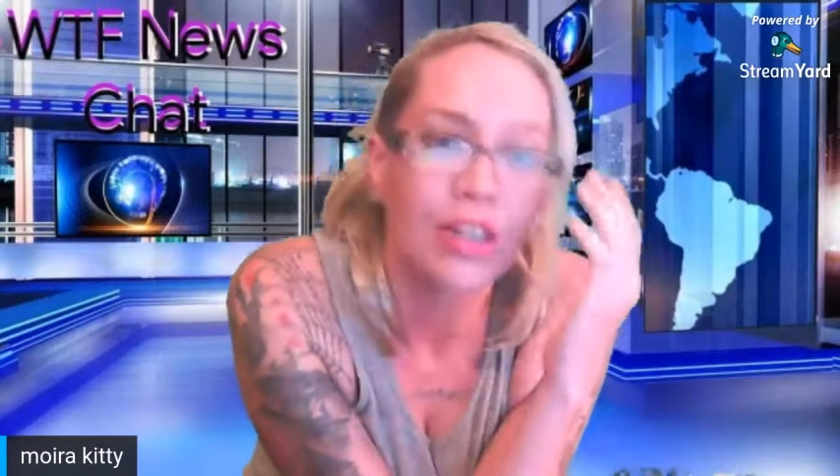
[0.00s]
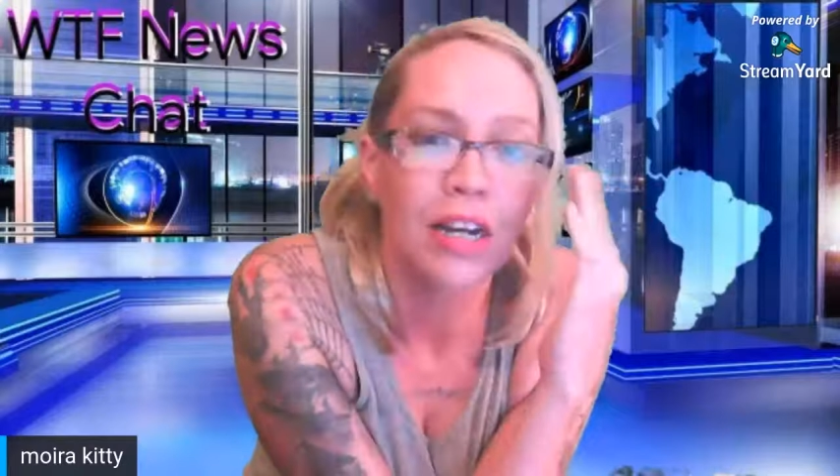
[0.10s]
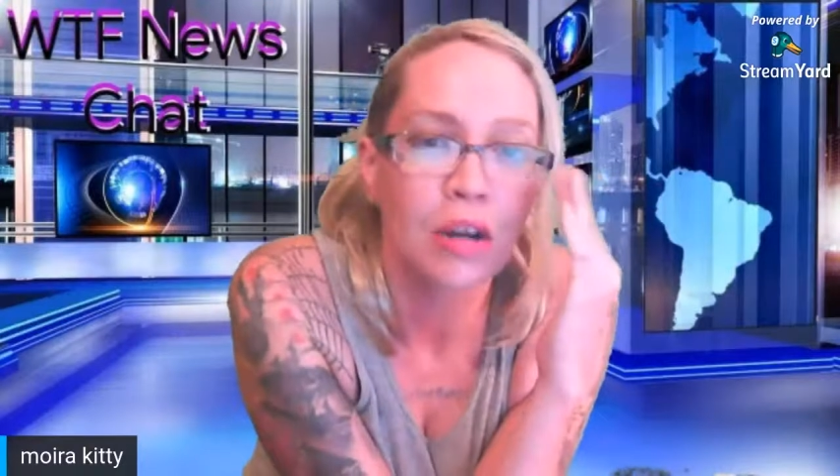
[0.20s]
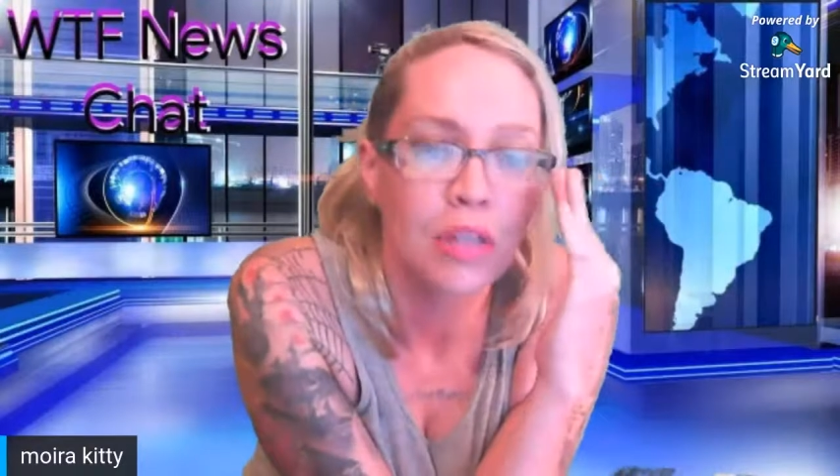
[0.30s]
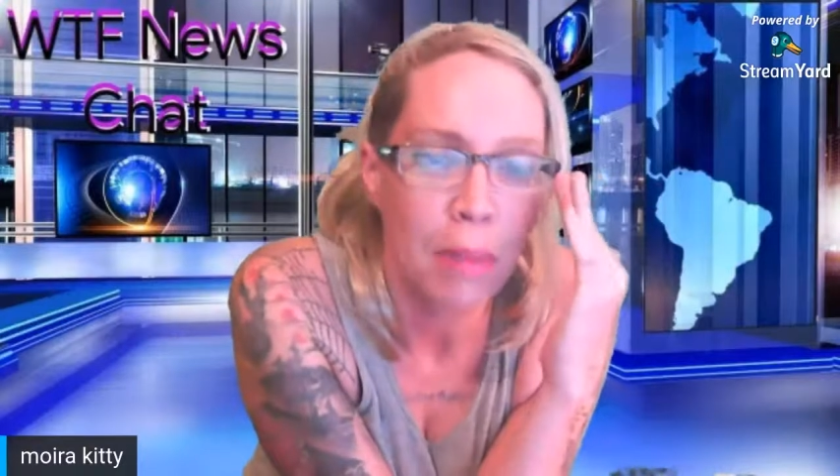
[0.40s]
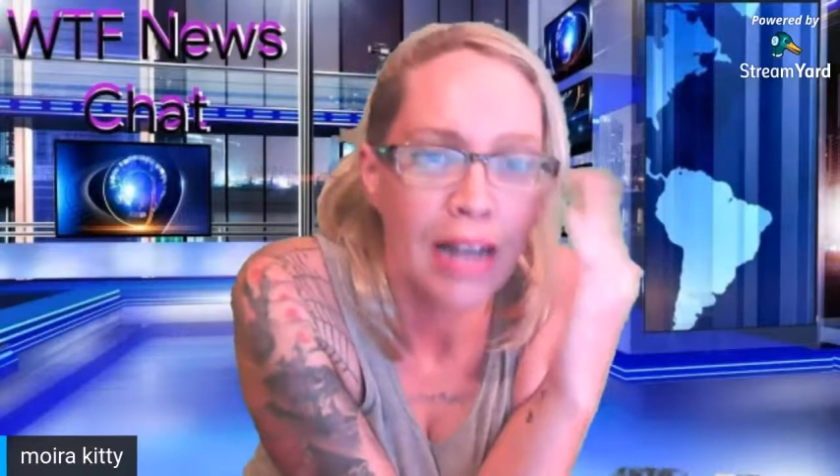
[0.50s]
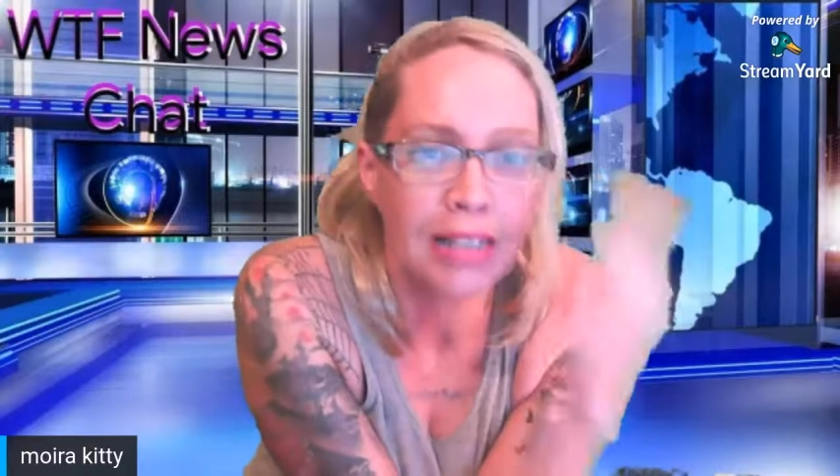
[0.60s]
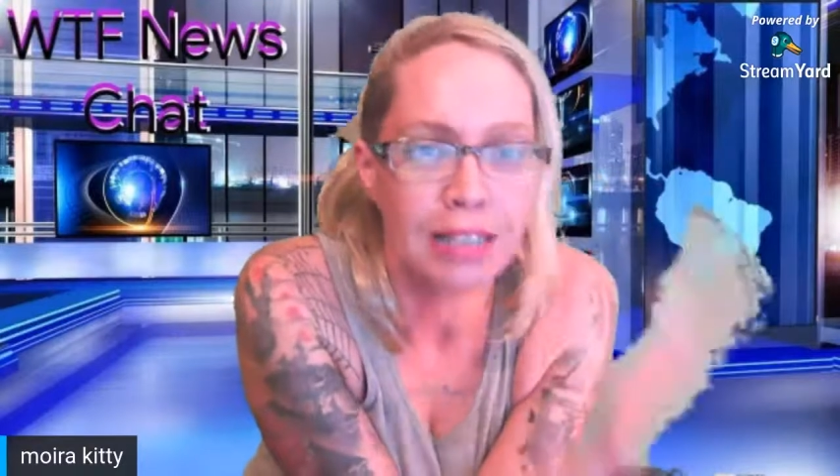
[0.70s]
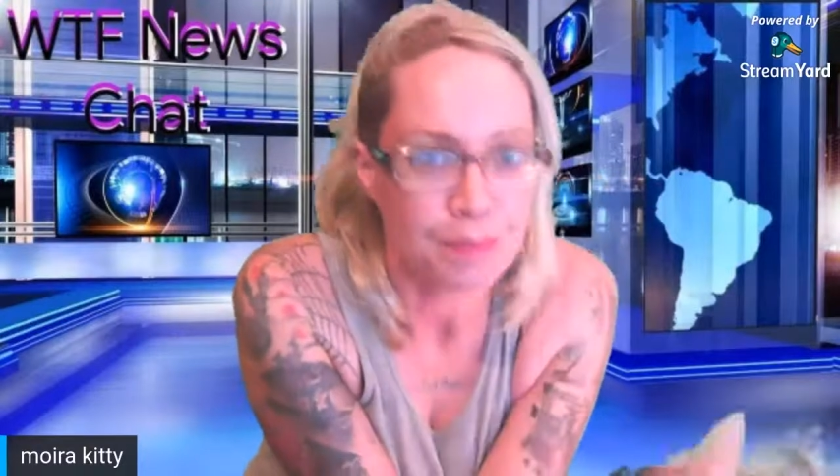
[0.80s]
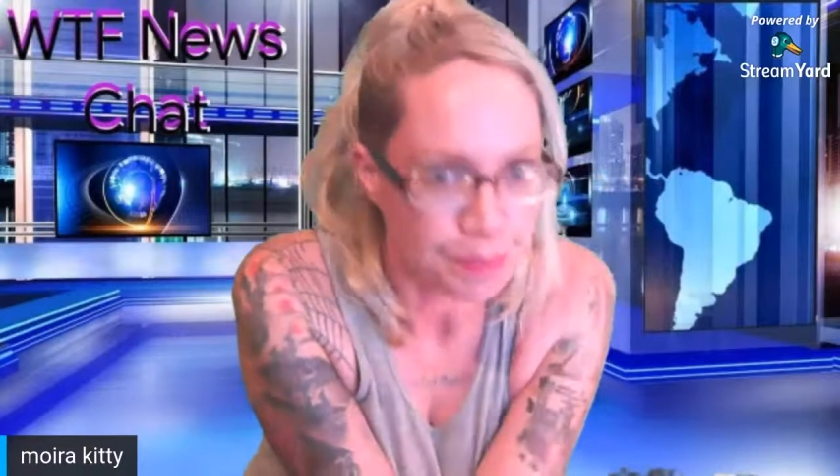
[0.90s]
get on the
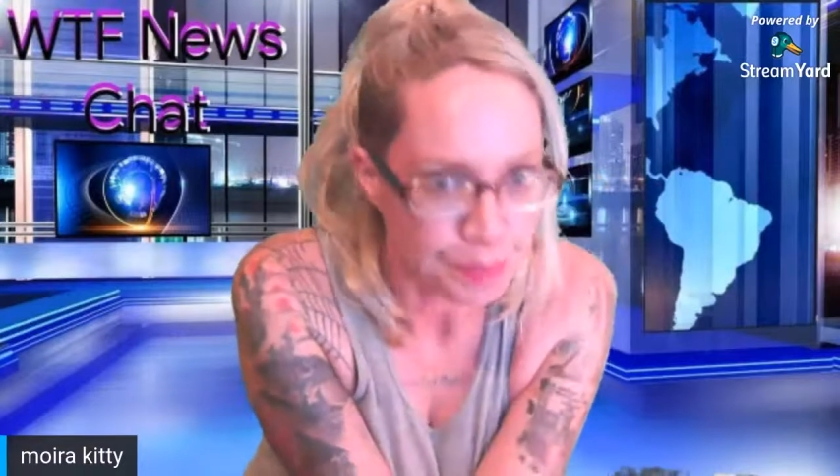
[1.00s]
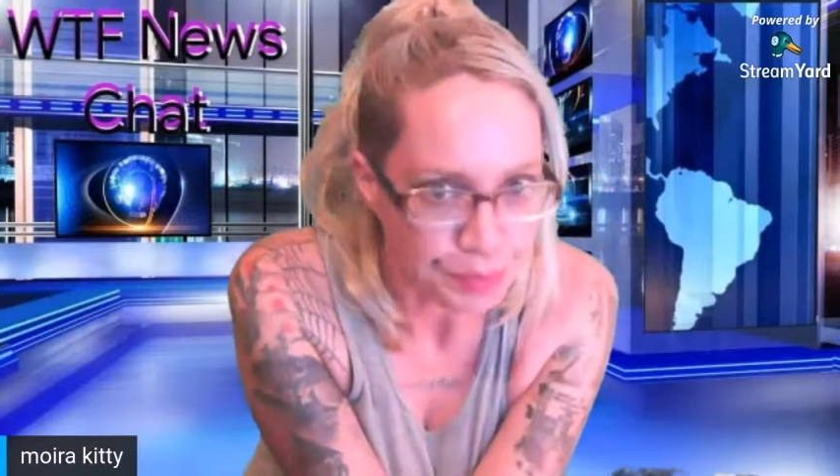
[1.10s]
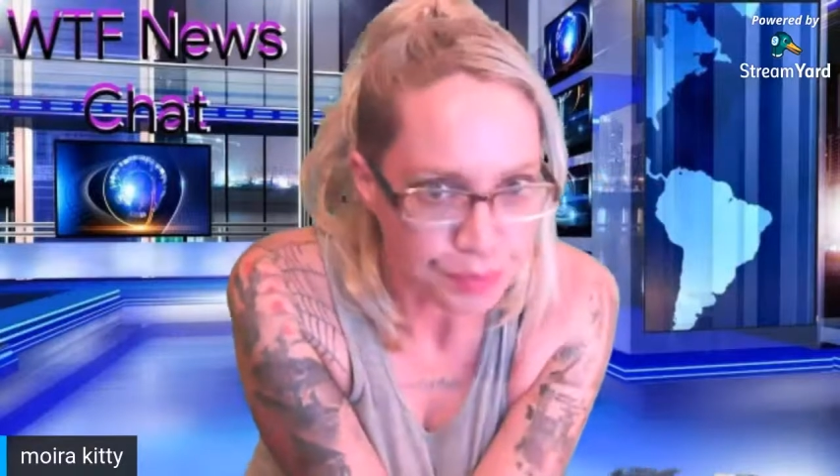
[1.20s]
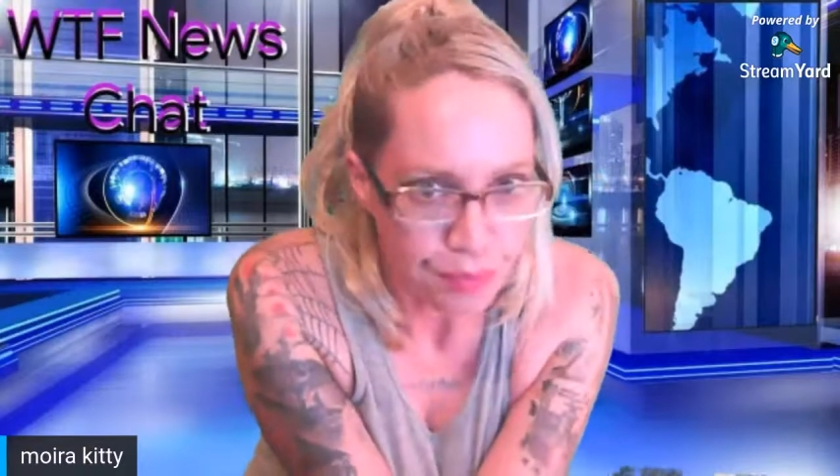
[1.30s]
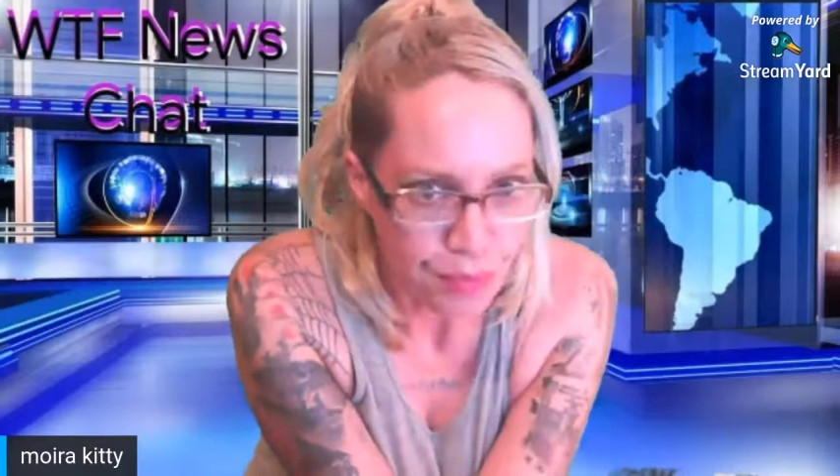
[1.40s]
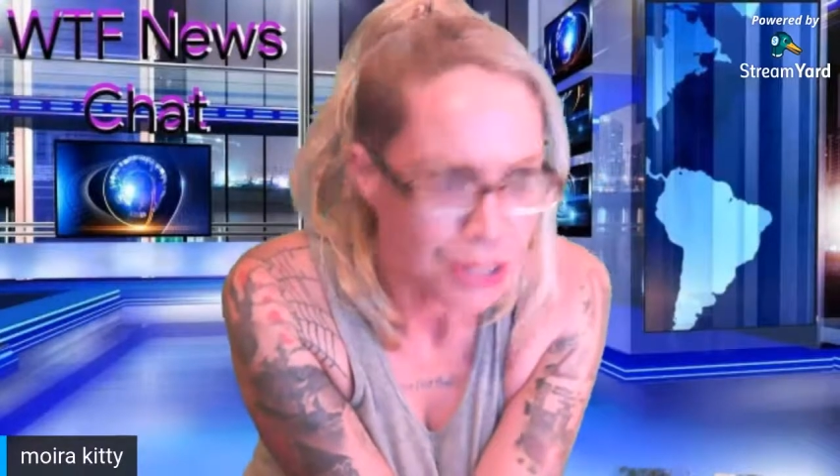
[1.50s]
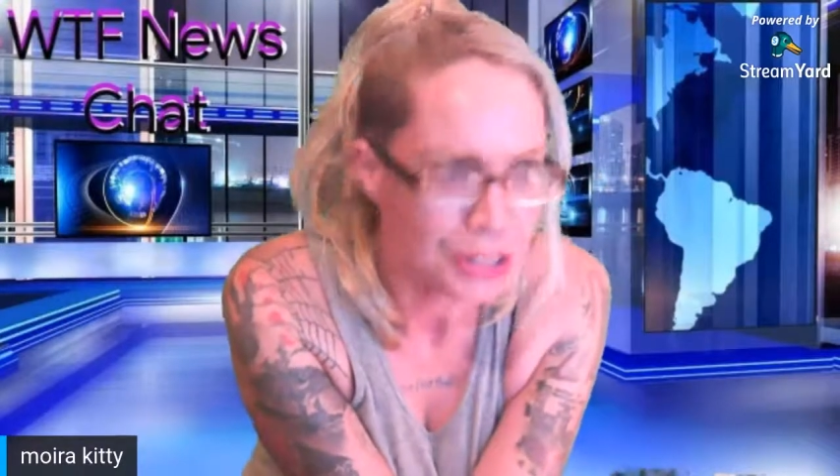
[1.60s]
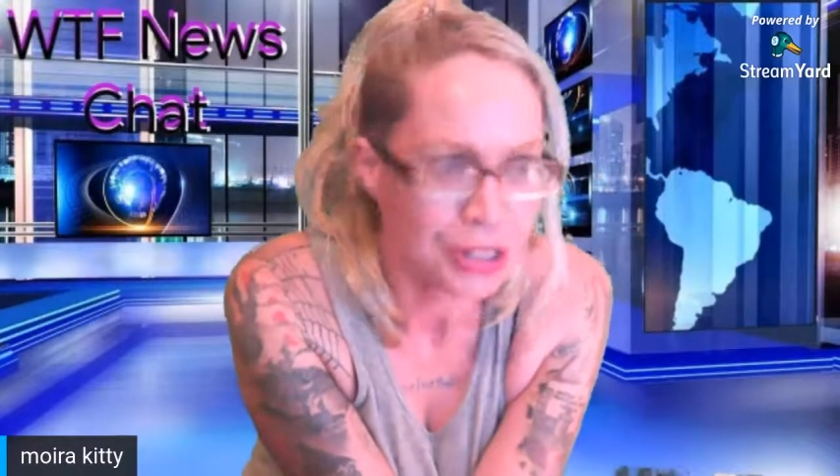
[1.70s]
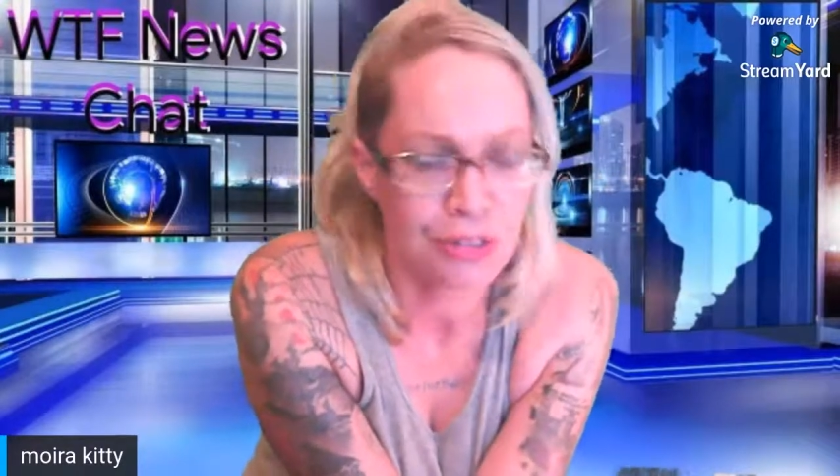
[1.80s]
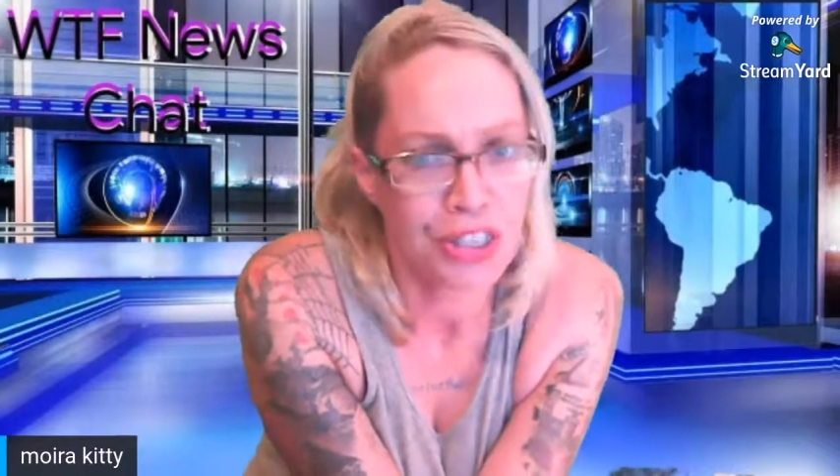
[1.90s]
ballot
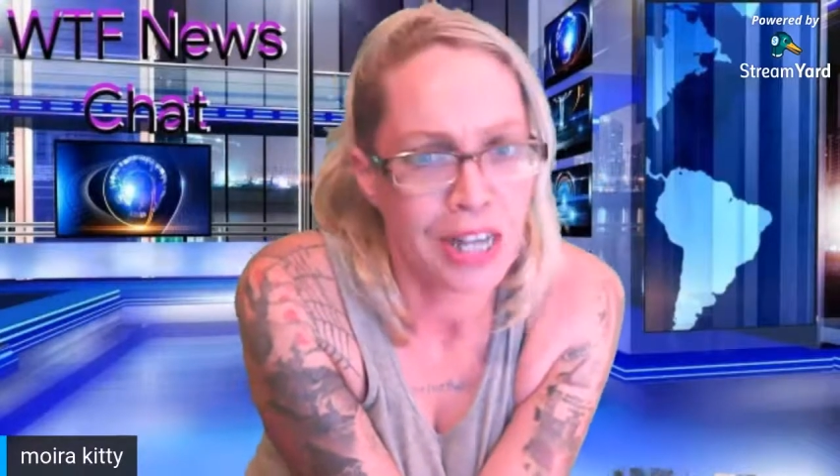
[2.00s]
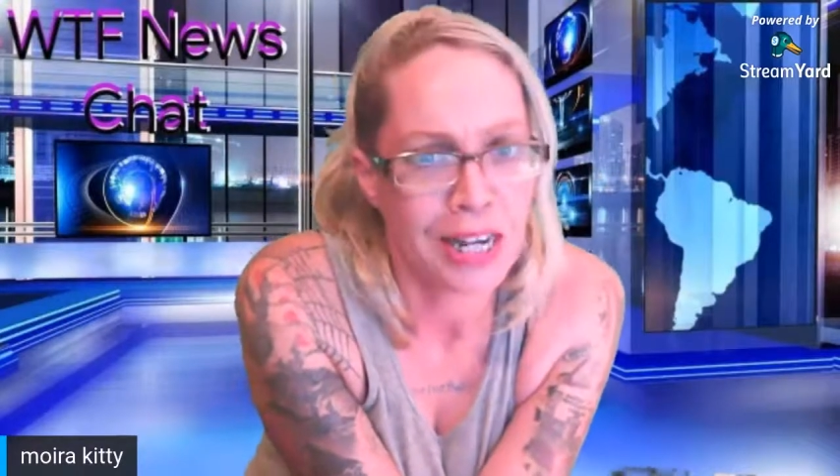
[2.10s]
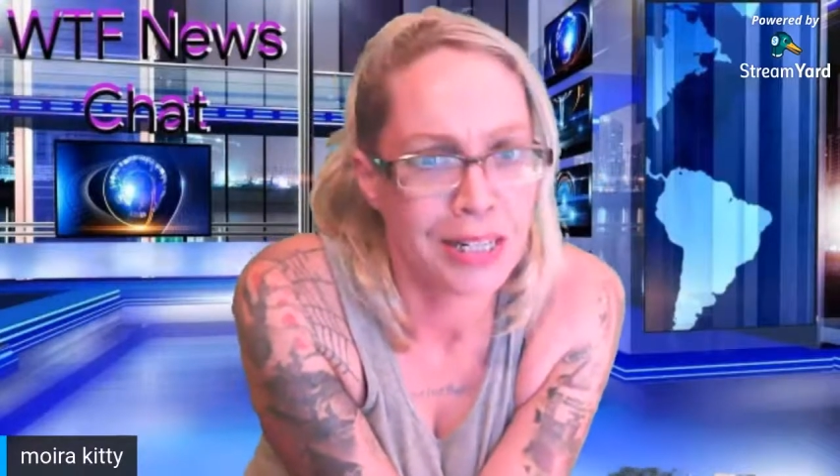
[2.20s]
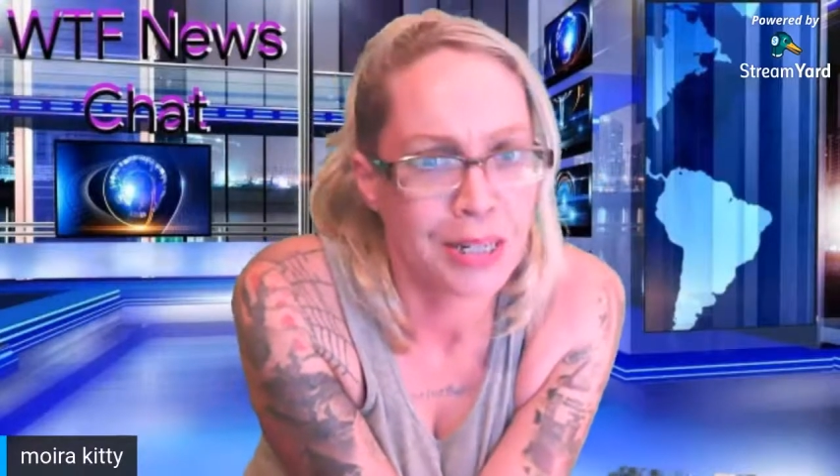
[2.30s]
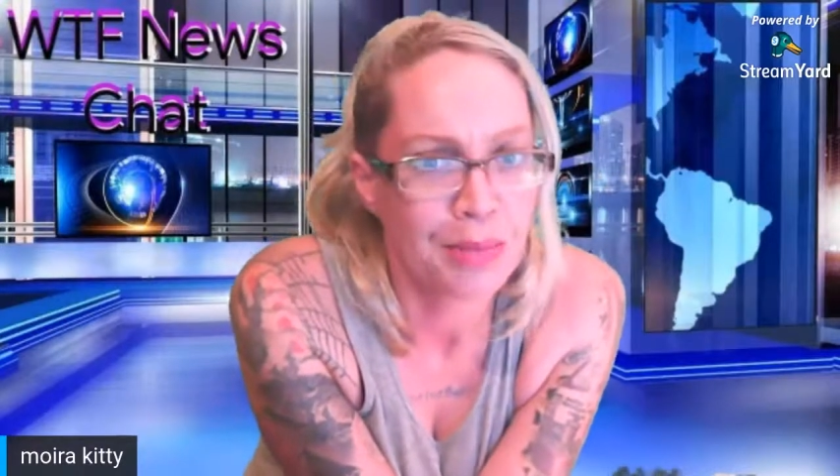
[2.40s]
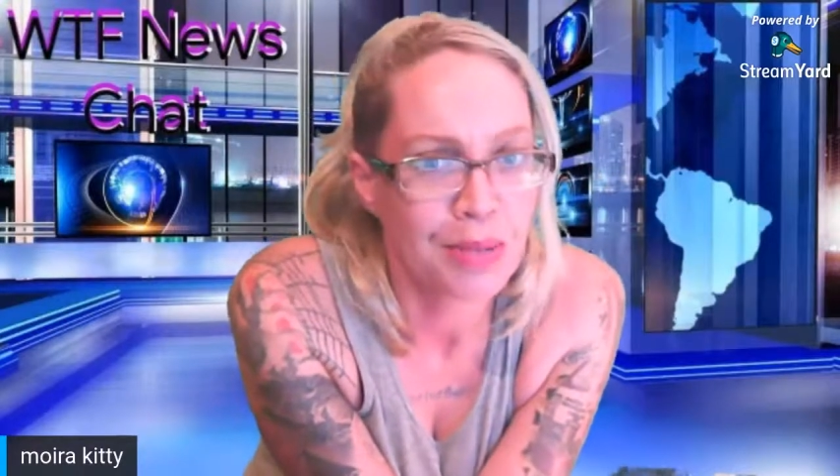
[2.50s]
to go sign up.